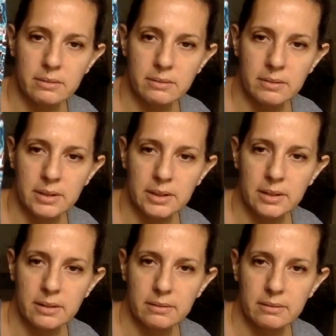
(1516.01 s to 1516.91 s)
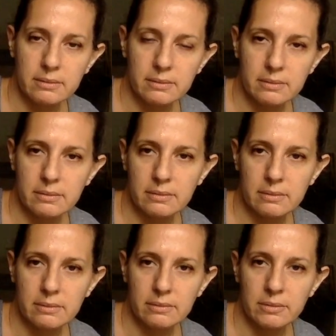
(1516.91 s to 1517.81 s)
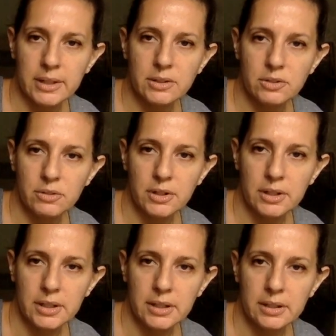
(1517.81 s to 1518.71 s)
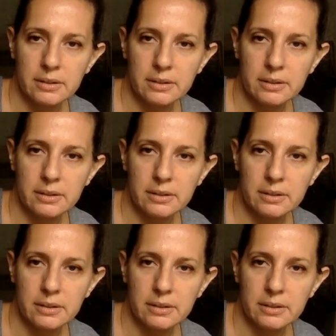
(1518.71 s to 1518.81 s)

really. Rich, really